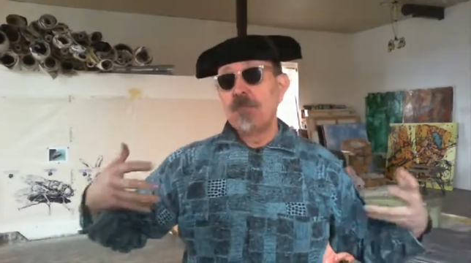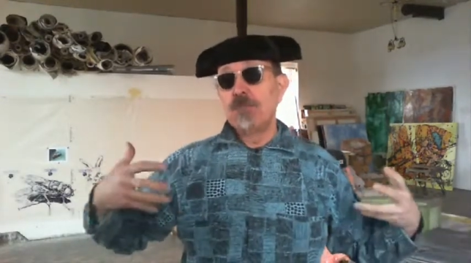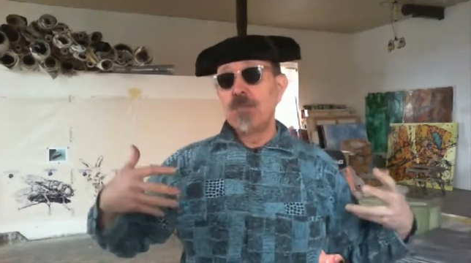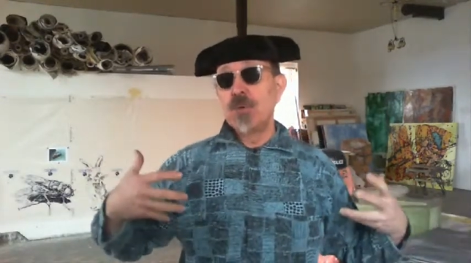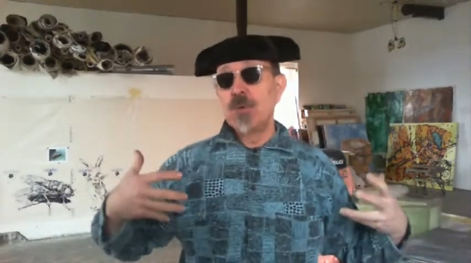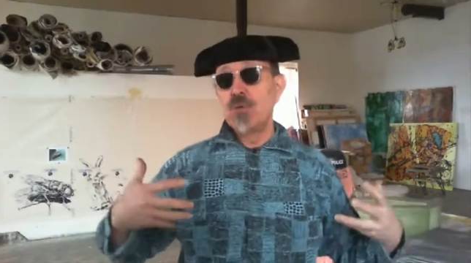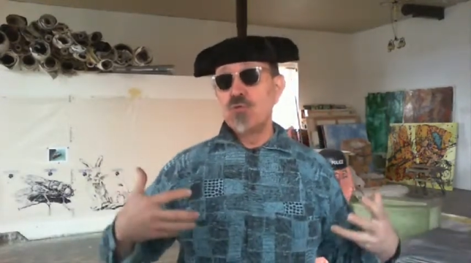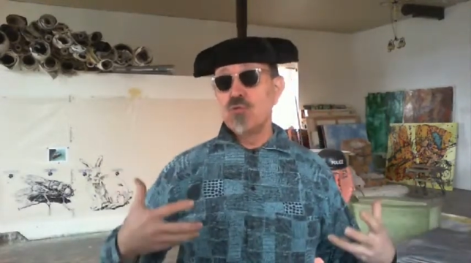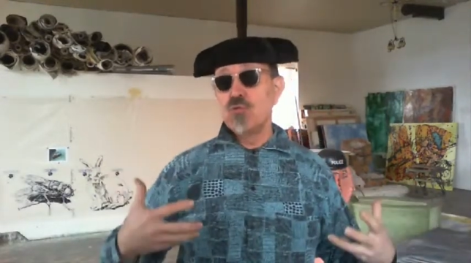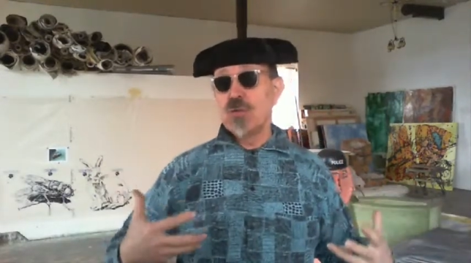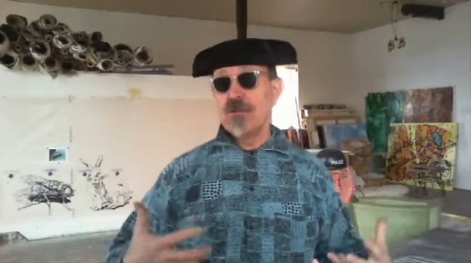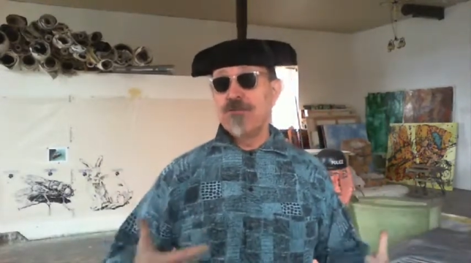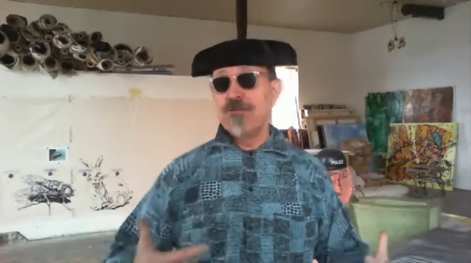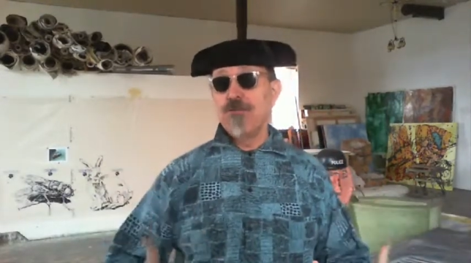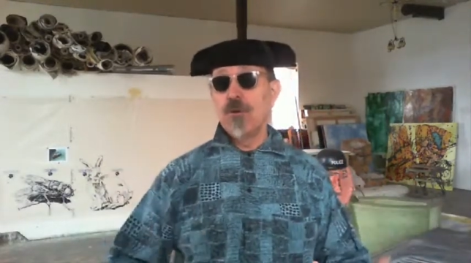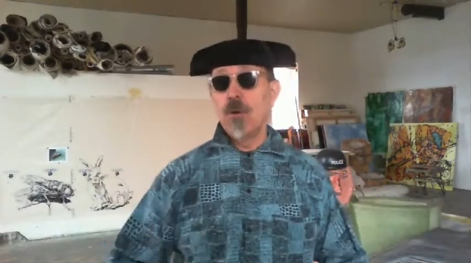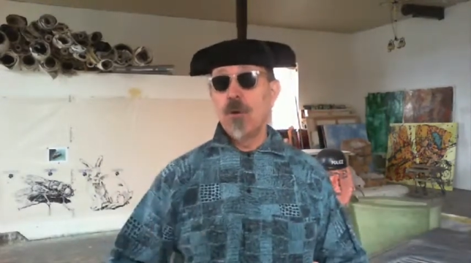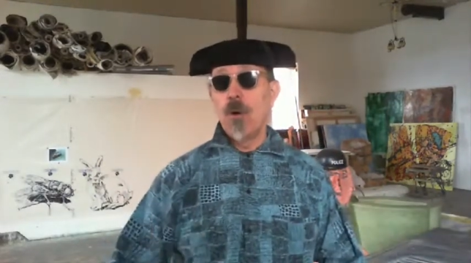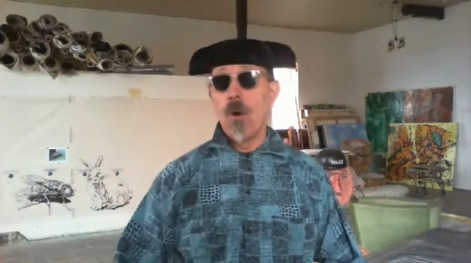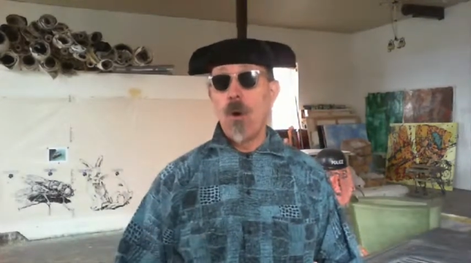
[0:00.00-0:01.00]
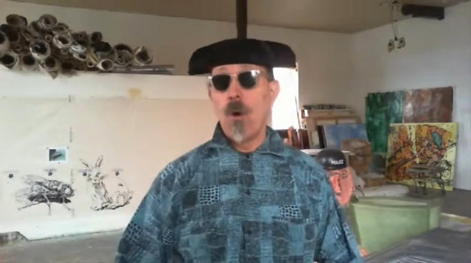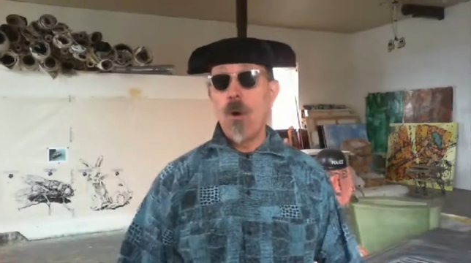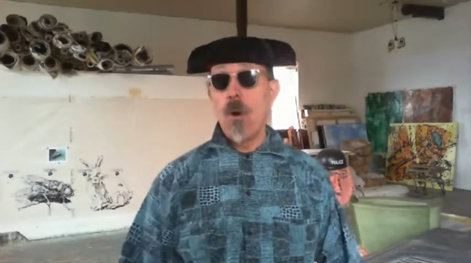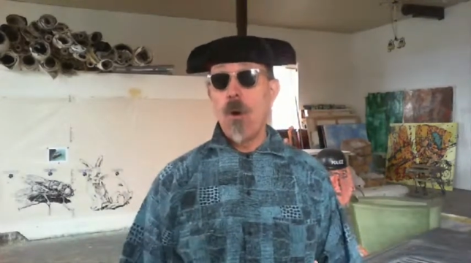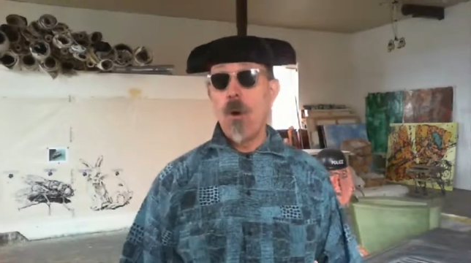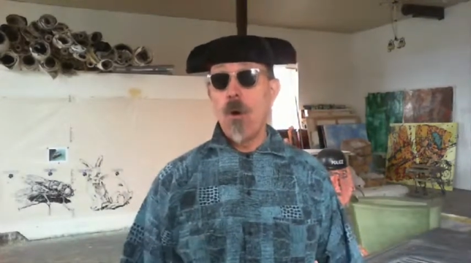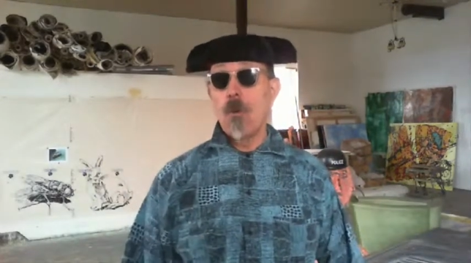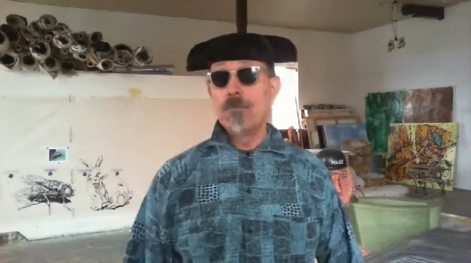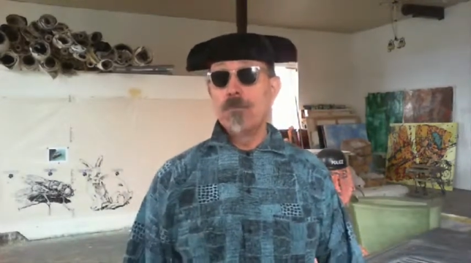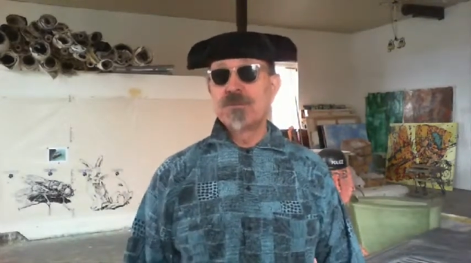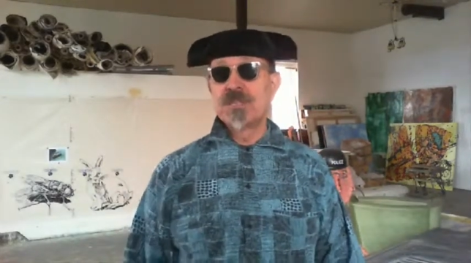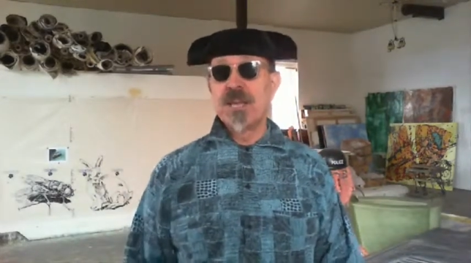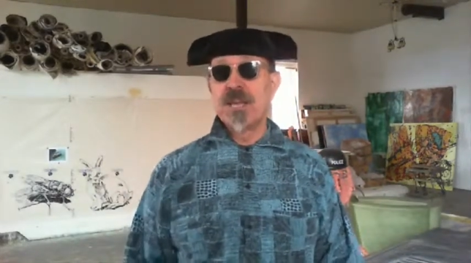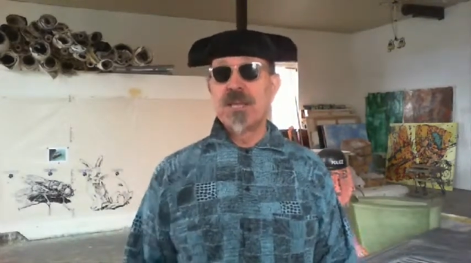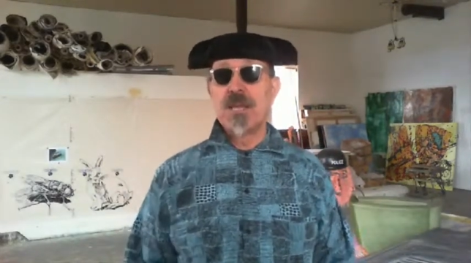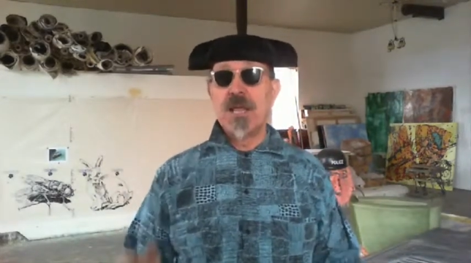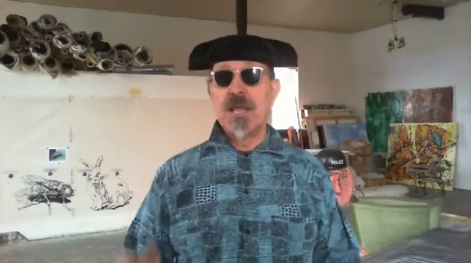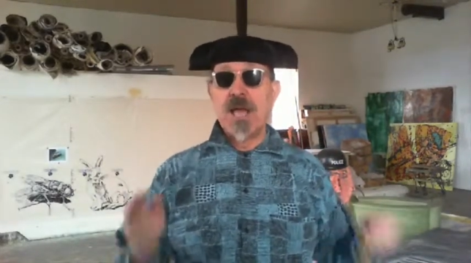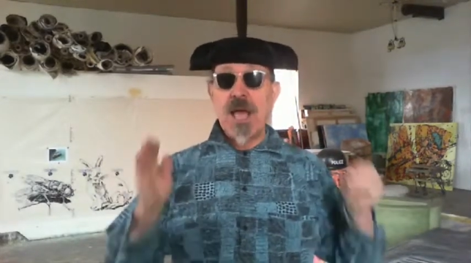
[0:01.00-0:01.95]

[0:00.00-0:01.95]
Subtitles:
beautiful robes and